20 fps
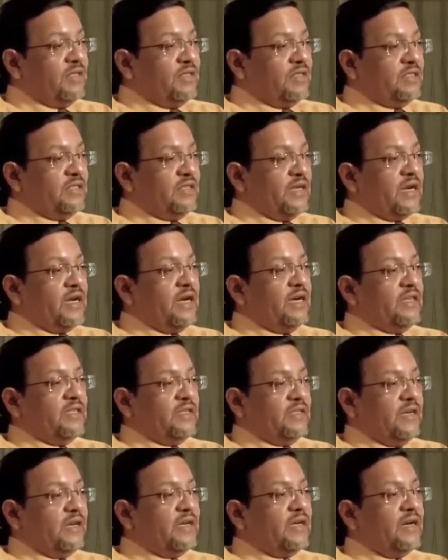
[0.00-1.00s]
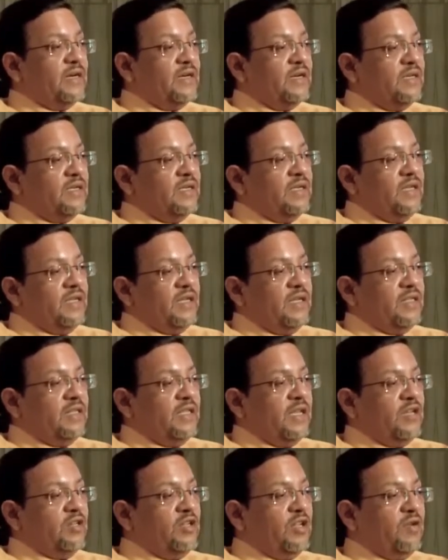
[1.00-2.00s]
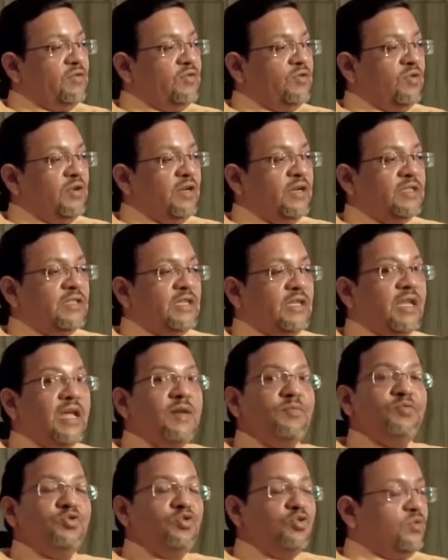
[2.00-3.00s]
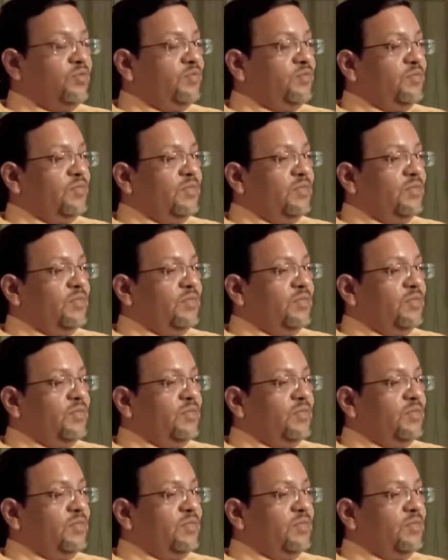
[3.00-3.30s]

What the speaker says: second is Saturn, and then you have Uranus and Neptune.